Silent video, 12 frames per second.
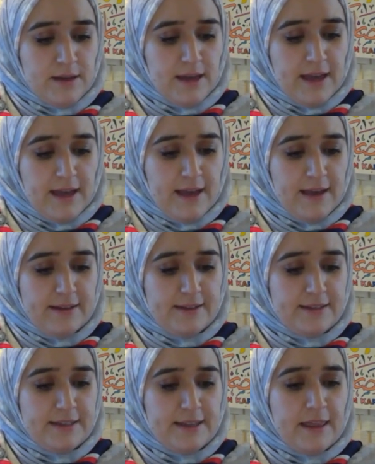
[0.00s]

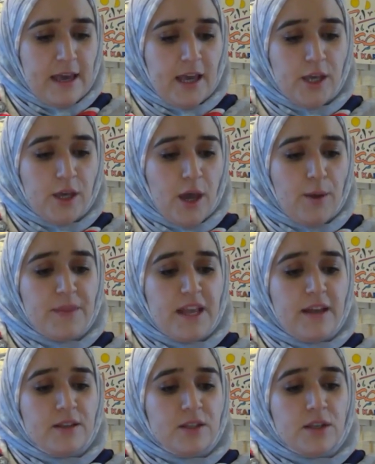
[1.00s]
And there you go.
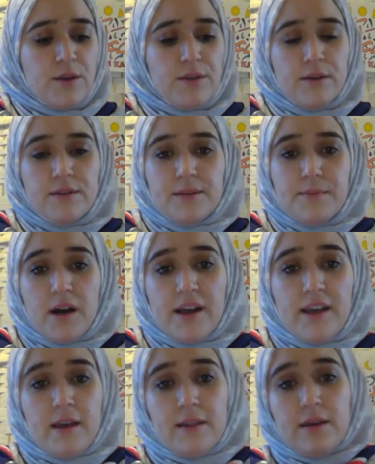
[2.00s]
So those are
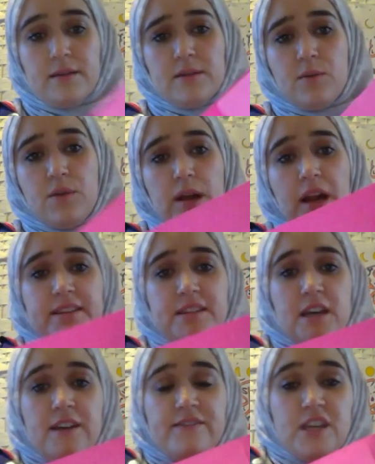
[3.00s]
all the lines
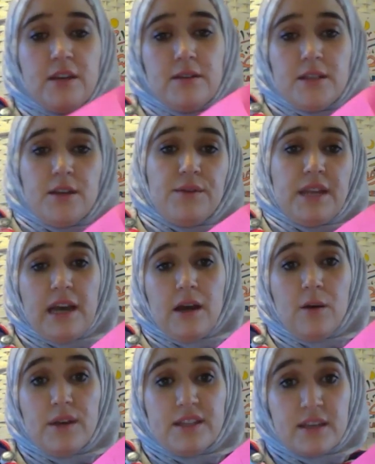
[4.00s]
that I've done. So
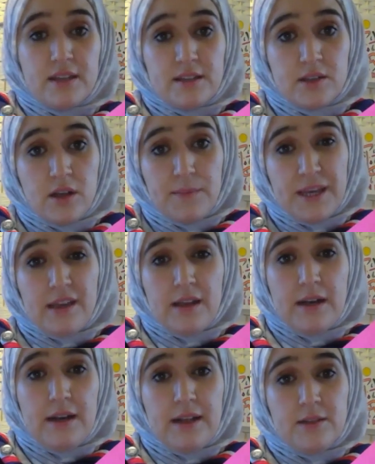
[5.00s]
now it's going to start making
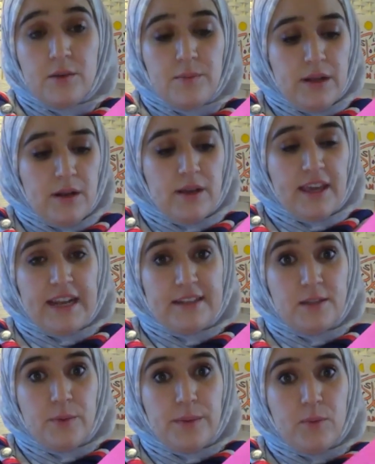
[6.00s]
looking a
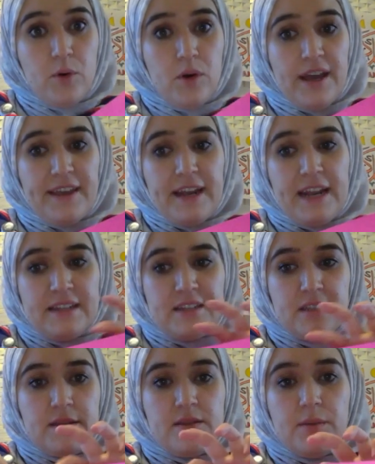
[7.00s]
little bit more like a
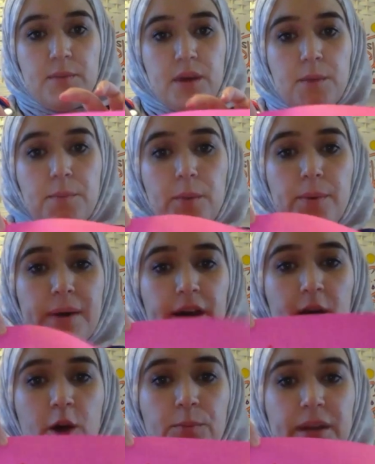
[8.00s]
lantern. So I'm going to pop it back
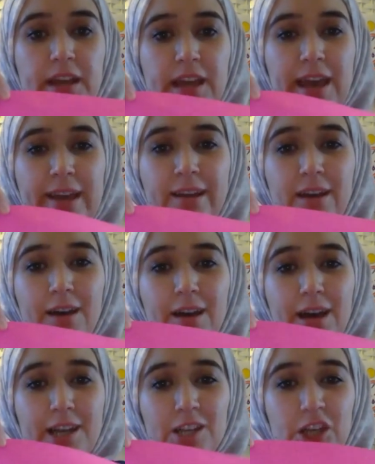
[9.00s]
open again.
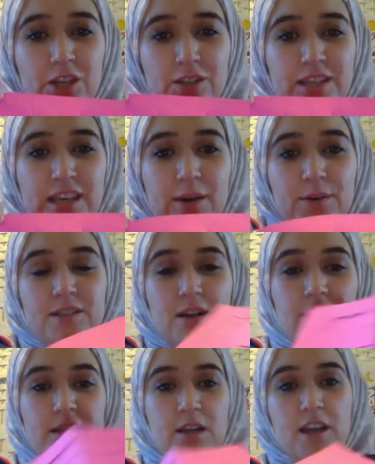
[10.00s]
And can you see how it's
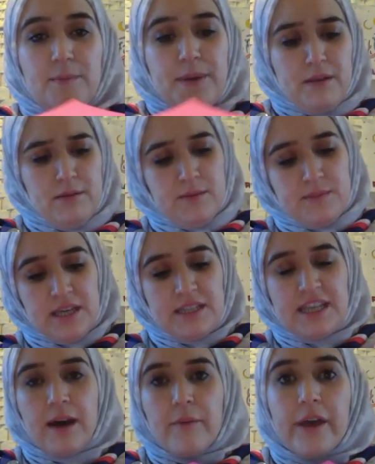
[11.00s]
starting to look a bit upside
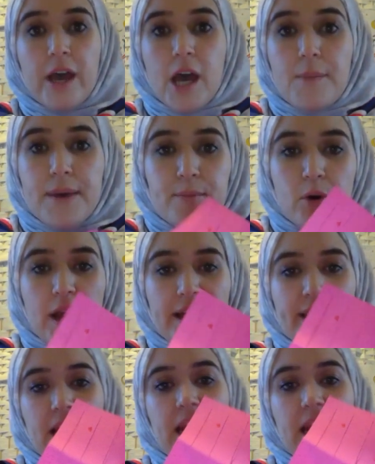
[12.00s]
down? A bit more like a